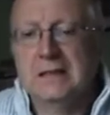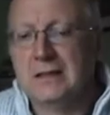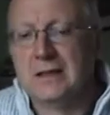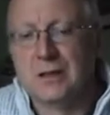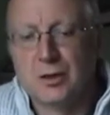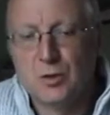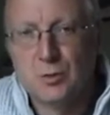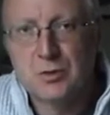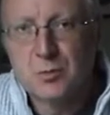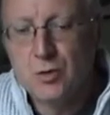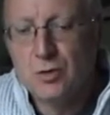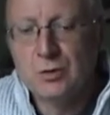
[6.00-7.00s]
Hello once
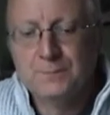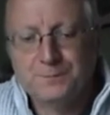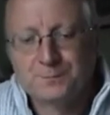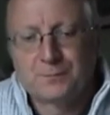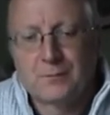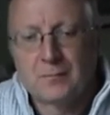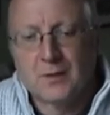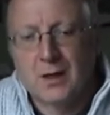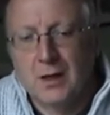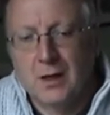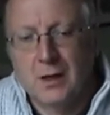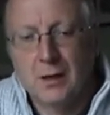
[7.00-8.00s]
more.
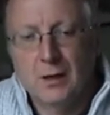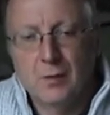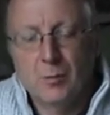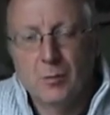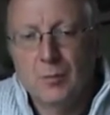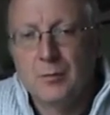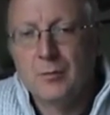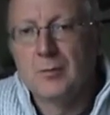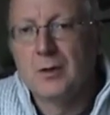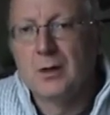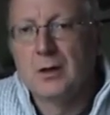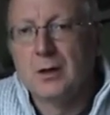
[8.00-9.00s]

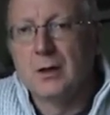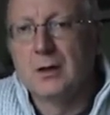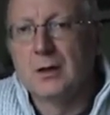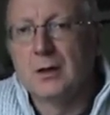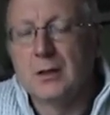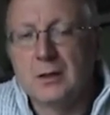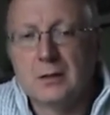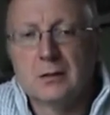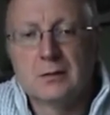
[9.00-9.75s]
I